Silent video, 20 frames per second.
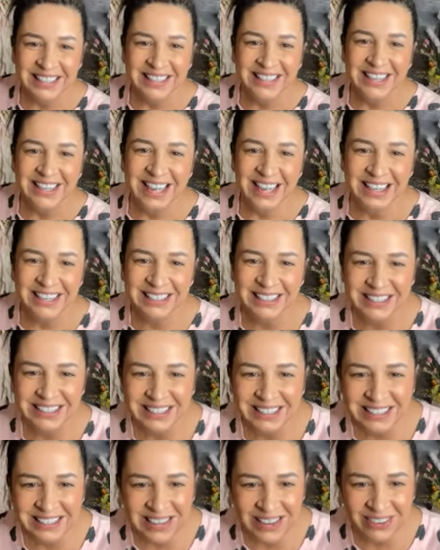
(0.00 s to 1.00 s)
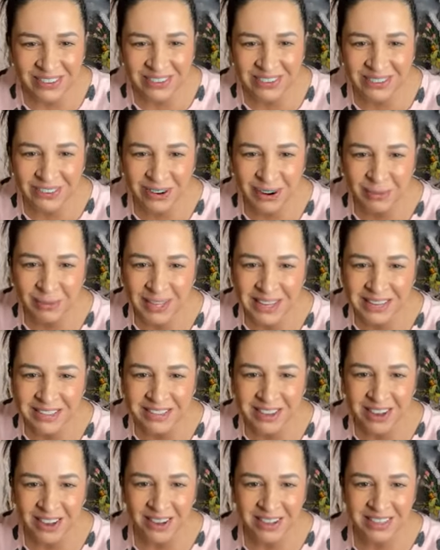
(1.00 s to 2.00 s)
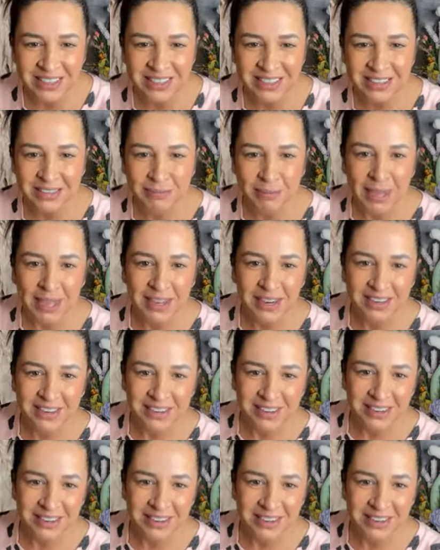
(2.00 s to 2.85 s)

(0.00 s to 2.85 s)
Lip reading: I don't normally talk this much.